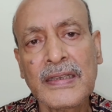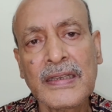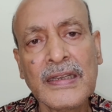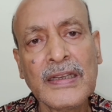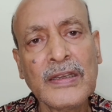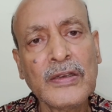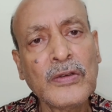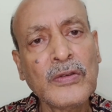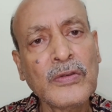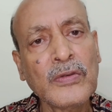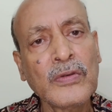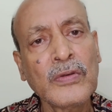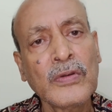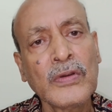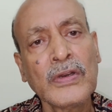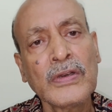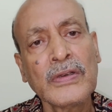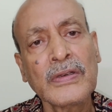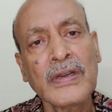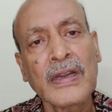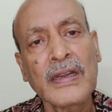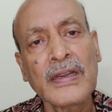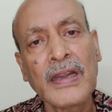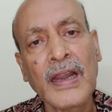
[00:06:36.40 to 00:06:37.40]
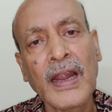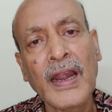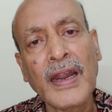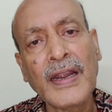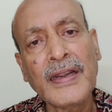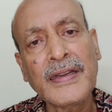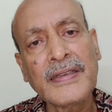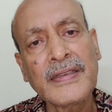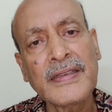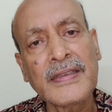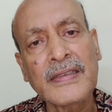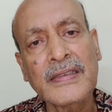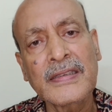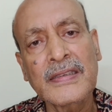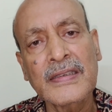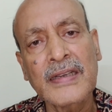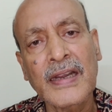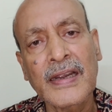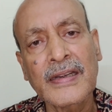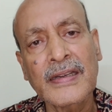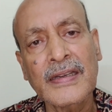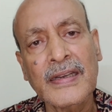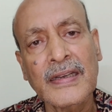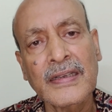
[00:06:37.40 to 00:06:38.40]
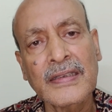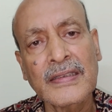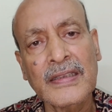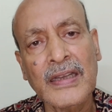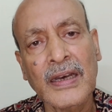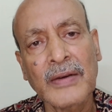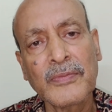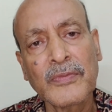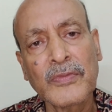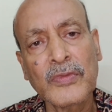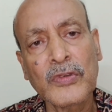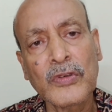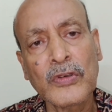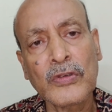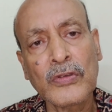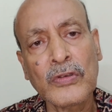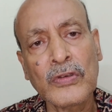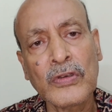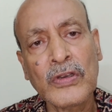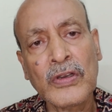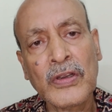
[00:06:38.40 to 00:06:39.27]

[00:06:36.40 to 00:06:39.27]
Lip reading: you learn this right hand thumb rule